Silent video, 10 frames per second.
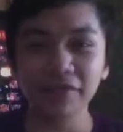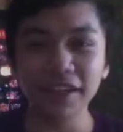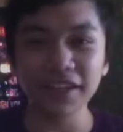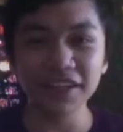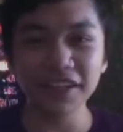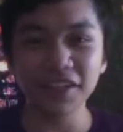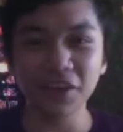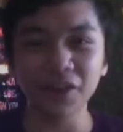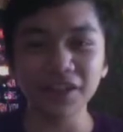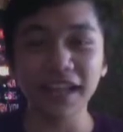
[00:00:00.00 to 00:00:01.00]
Friendly
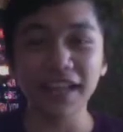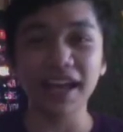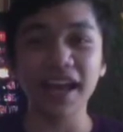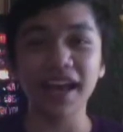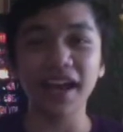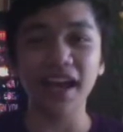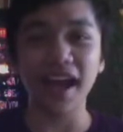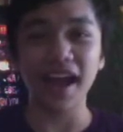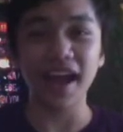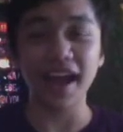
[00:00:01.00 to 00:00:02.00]
note that I
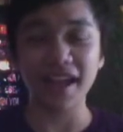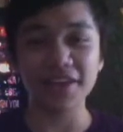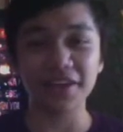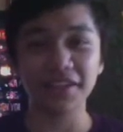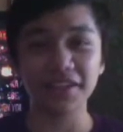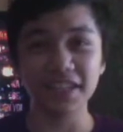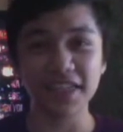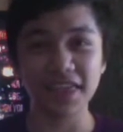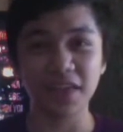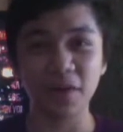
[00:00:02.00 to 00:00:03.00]
answered
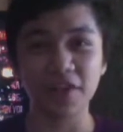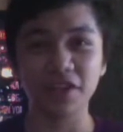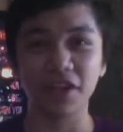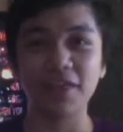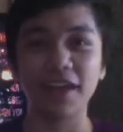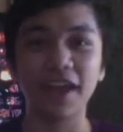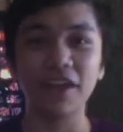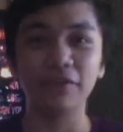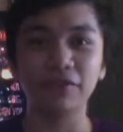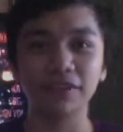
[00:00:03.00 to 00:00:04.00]
these questions ahead
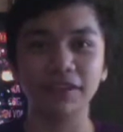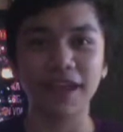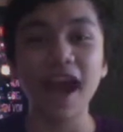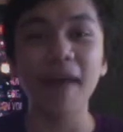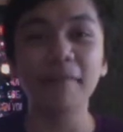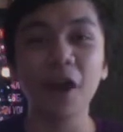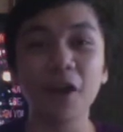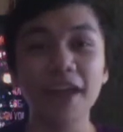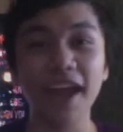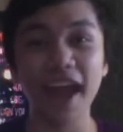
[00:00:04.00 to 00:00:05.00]
of time
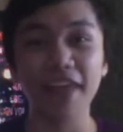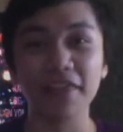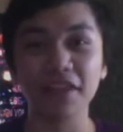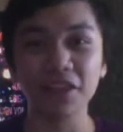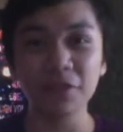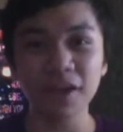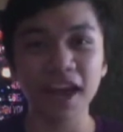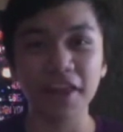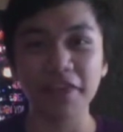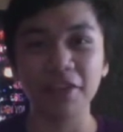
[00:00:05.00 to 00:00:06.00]
because I asked you
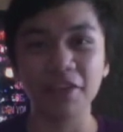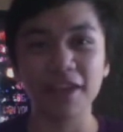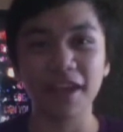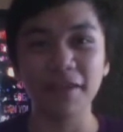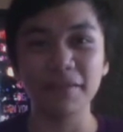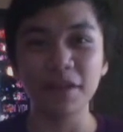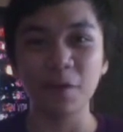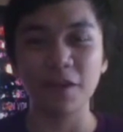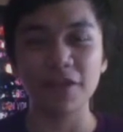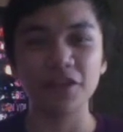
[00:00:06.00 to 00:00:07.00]
guys to send me
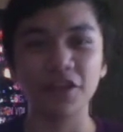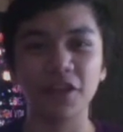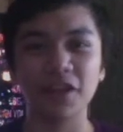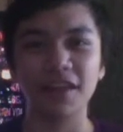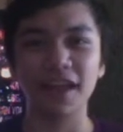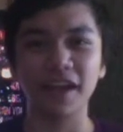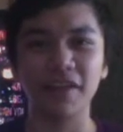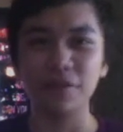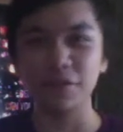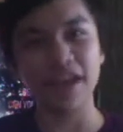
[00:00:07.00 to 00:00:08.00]
questions like a
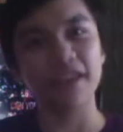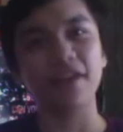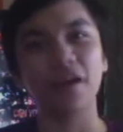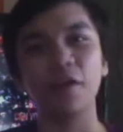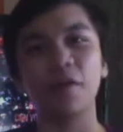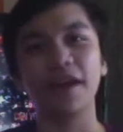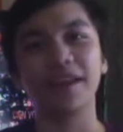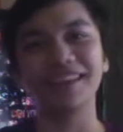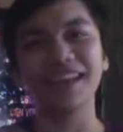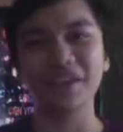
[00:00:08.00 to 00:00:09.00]
few days ago and
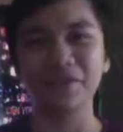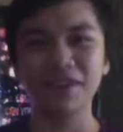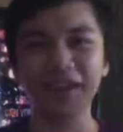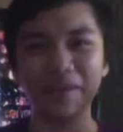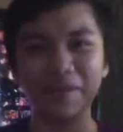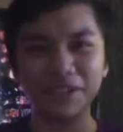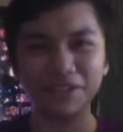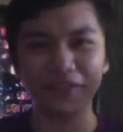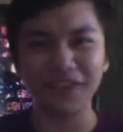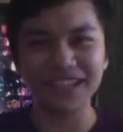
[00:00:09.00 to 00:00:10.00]
thank you very much
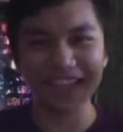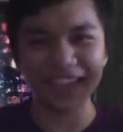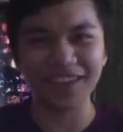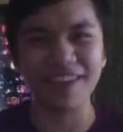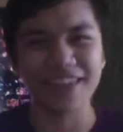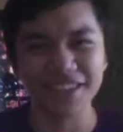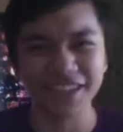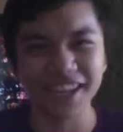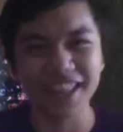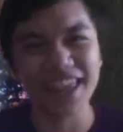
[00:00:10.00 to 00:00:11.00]
for these
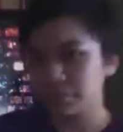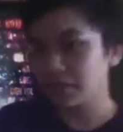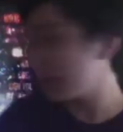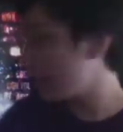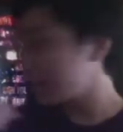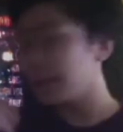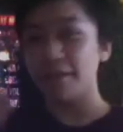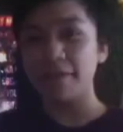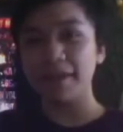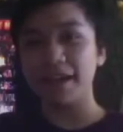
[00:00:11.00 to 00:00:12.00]
questions. This
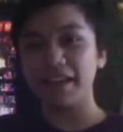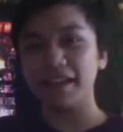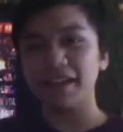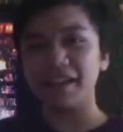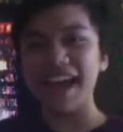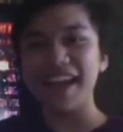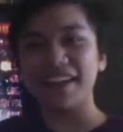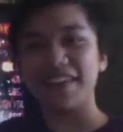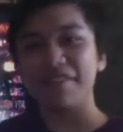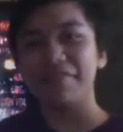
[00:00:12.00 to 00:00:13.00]
is my little
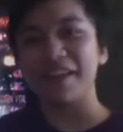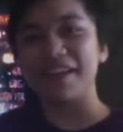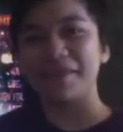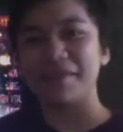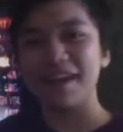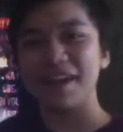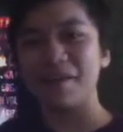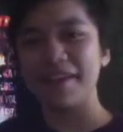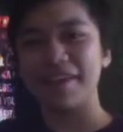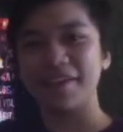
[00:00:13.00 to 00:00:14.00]
galaxy face, by the
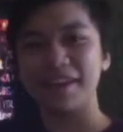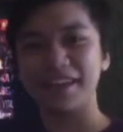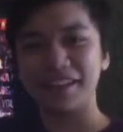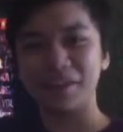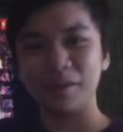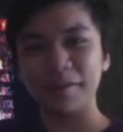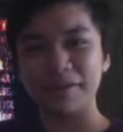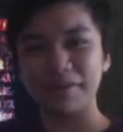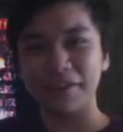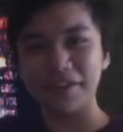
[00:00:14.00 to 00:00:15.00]
way, so that it will
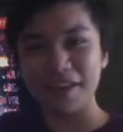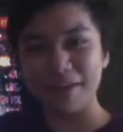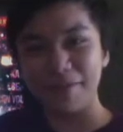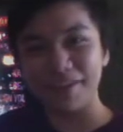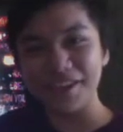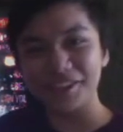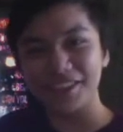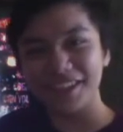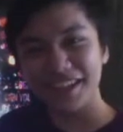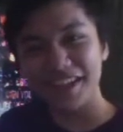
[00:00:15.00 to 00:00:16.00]
be very inspirational and